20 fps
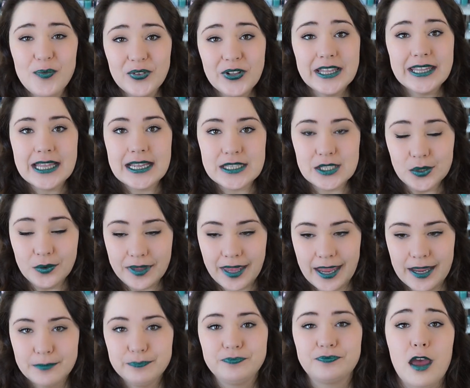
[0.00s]
Hopefully that's
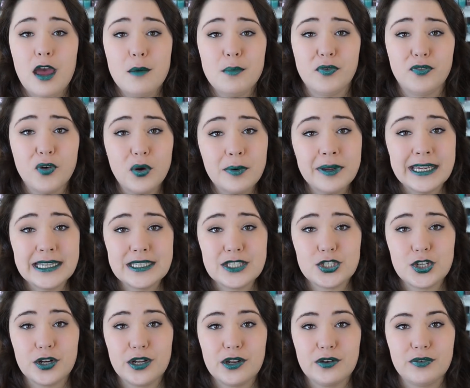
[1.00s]
okay. Before we get
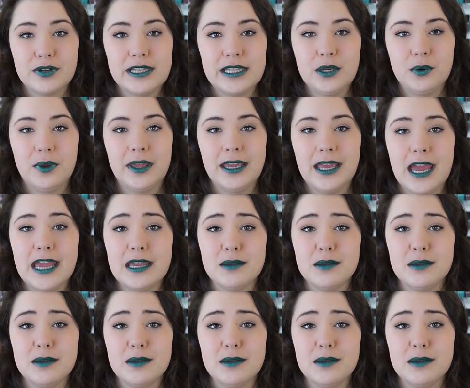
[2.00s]
started really quick,